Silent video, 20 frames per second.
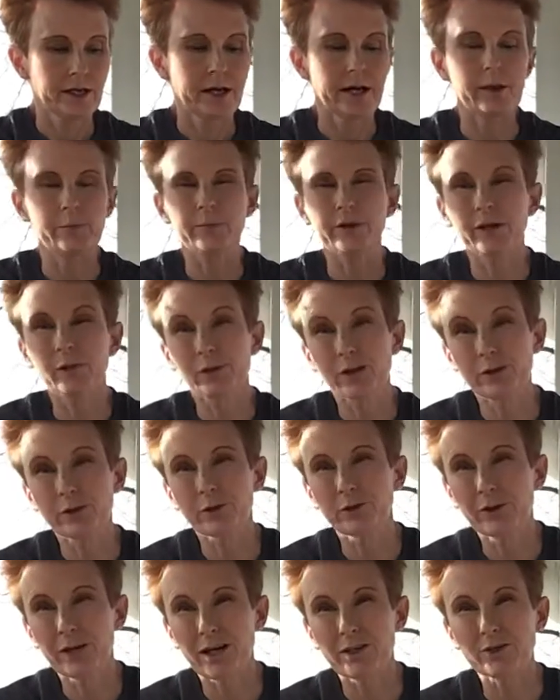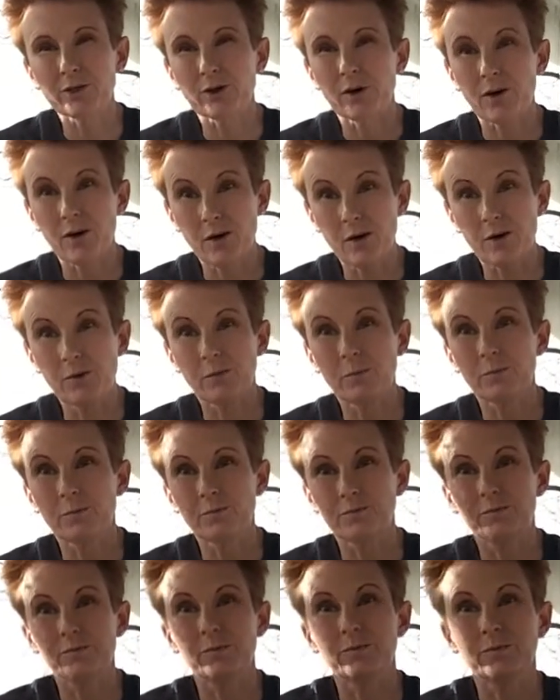I bet while you guys are home,
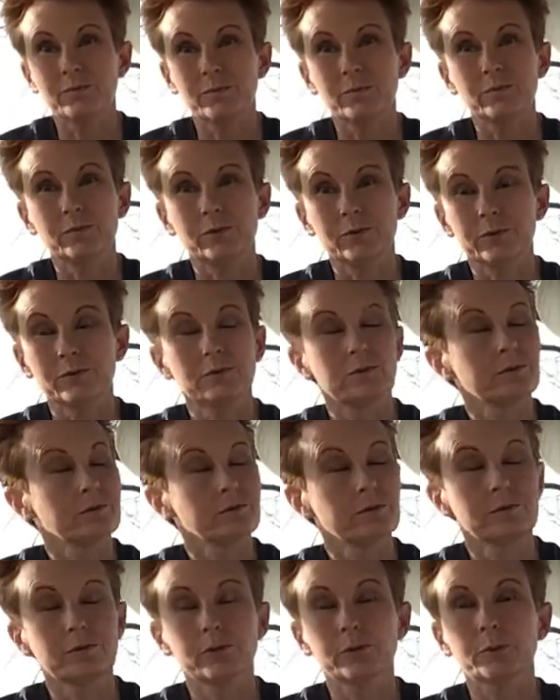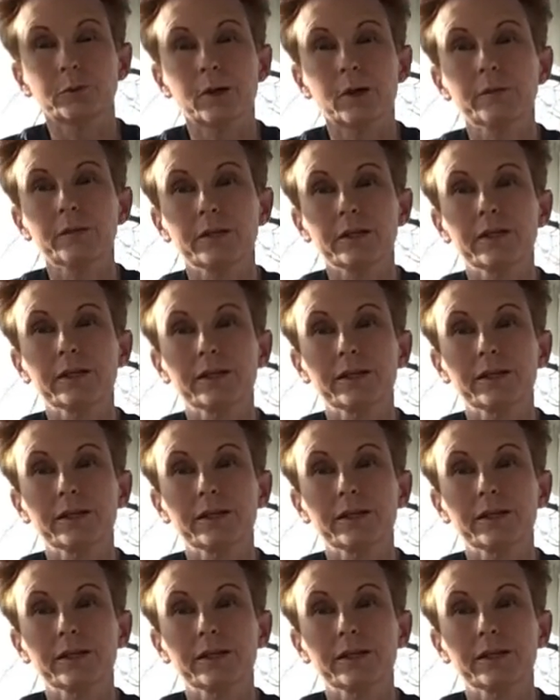you're probably going